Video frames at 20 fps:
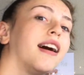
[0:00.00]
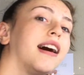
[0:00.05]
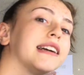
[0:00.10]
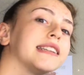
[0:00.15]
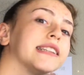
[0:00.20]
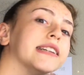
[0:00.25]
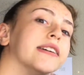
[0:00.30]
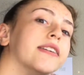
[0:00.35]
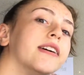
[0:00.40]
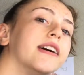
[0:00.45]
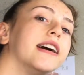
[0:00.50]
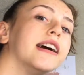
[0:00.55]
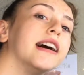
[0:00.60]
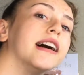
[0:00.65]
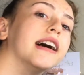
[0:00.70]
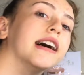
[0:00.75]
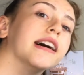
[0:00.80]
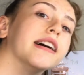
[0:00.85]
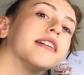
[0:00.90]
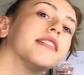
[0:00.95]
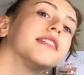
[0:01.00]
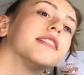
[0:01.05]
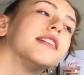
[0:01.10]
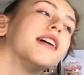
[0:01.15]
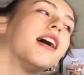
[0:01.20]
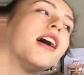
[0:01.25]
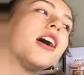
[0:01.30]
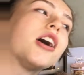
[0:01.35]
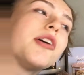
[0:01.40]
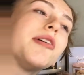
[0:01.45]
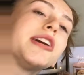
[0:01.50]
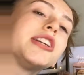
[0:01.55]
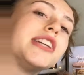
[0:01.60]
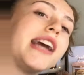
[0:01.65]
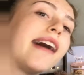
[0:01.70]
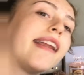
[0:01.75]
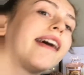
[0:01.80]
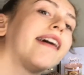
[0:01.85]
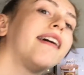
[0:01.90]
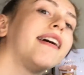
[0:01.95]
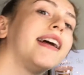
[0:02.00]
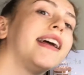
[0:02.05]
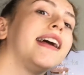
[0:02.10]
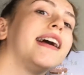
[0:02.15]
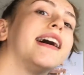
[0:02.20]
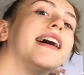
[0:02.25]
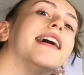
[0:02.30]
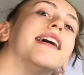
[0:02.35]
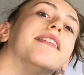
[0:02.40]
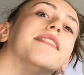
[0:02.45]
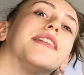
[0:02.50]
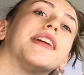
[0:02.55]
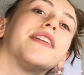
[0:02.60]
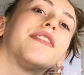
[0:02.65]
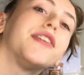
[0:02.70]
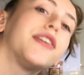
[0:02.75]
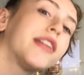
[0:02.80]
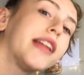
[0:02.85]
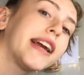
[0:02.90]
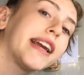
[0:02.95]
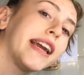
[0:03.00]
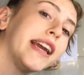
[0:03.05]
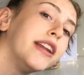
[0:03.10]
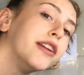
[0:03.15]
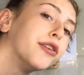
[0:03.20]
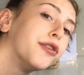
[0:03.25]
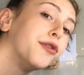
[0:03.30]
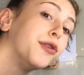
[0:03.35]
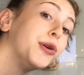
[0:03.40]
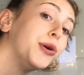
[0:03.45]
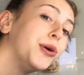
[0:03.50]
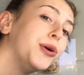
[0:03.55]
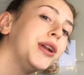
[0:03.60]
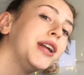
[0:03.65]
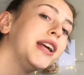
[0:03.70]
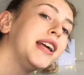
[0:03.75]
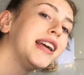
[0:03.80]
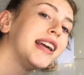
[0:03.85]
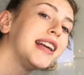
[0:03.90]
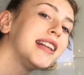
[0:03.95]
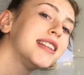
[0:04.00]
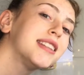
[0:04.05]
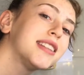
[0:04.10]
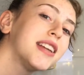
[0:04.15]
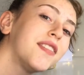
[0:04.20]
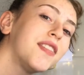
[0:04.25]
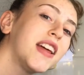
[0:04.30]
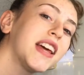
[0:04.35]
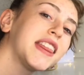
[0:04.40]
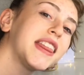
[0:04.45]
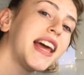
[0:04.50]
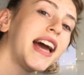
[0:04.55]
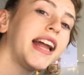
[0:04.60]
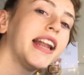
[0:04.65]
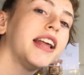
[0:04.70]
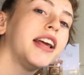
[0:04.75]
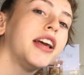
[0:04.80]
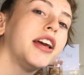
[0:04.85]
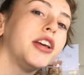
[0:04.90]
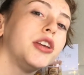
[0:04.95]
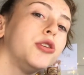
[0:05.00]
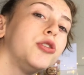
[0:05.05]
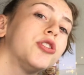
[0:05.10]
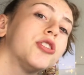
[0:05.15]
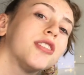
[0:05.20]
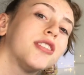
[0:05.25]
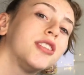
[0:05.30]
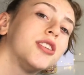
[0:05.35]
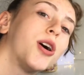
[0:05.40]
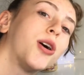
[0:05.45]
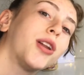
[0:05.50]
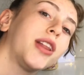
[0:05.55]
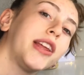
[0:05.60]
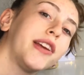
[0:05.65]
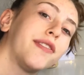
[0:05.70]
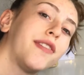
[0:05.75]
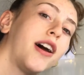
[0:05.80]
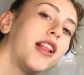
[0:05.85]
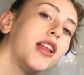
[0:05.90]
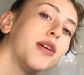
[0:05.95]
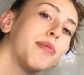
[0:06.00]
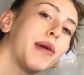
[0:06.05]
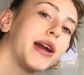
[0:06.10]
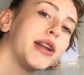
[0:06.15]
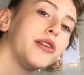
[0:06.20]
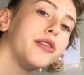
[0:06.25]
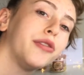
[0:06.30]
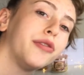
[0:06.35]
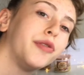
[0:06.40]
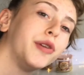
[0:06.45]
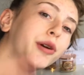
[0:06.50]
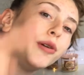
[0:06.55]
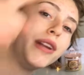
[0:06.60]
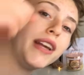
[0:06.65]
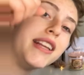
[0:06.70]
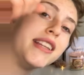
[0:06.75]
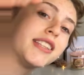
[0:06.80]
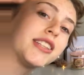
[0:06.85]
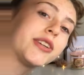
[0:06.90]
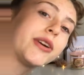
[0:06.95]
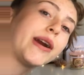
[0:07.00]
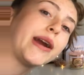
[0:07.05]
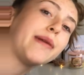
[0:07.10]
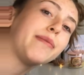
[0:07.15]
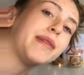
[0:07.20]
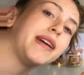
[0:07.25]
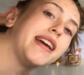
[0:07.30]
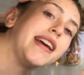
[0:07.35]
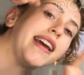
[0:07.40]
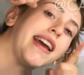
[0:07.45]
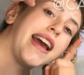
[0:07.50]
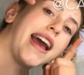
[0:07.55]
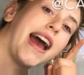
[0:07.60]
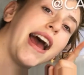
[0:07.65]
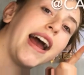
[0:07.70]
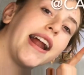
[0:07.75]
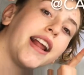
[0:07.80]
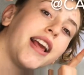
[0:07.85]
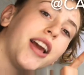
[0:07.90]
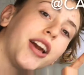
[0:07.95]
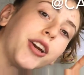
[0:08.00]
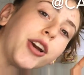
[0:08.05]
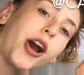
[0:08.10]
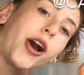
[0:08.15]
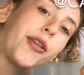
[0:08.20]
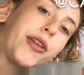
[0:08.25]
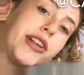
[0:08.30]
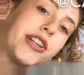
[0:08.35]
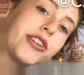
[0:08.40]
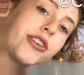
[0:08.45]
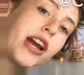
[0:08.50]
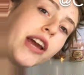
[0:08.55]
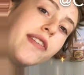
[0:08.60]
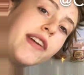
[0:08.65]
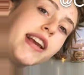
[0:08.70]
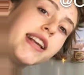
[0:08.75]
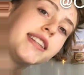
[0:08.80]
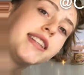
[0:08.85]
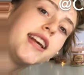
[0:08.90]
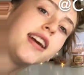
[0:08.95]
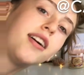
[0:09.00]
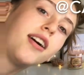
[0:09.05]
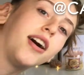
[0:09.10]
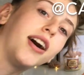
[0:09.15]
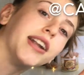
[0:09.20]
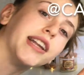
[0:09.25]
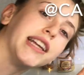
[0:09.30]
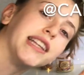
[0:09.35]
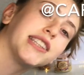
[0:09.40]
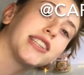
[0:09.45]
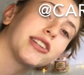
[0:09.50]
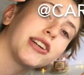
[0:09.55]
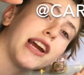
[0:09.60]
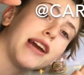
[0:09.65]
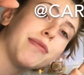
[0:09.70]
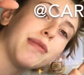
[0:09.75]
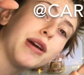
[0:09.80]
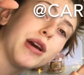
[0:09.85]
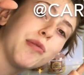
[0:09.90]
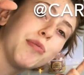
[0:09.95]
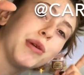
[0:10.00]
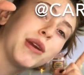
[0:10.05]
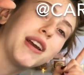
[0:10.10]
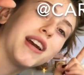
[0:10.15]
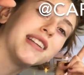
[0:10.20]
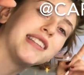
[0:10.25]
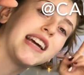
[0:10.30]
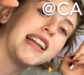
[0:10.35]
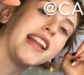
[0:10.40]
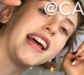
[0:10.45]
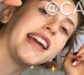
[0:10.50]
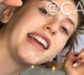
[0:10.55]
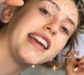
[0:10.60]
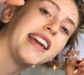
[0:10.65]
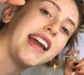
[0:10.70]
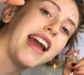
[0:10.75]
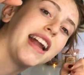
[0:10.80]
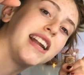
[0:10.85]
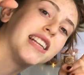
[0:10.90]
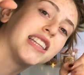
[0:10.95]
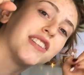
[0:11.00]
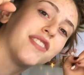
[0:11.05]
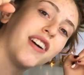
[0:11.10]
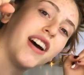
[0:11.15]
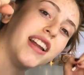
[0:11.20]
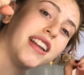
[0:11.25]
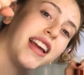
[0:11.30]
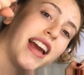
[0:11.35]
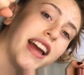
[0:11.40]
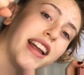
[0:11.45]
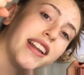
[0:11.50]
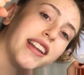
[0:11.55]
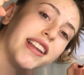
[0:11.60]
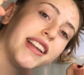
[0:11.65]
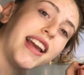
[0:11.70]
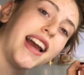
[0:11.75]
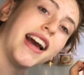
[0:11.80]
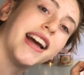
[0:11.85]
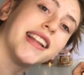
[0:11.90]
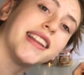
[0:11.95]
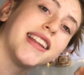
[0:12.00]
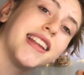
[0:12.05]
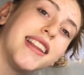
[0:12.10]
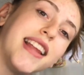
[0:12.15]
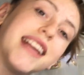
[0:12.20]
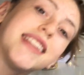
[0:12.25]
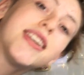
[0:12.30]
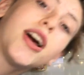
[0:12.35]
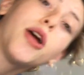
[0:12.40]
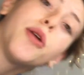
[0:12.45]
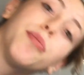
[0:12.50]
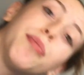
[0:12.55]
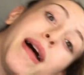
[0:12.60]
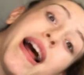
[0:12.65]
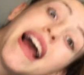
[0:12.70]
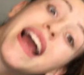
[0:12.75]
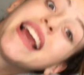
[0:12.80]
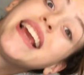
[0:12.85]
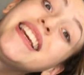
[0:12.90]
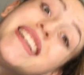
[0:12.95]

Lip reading: also, quick shout out, if you're like into food and stuff like that, you should totally follow my new food Instagram at Carly's Cravings on Instagram because I like it and it's fun, and yeah, that's all. Bye!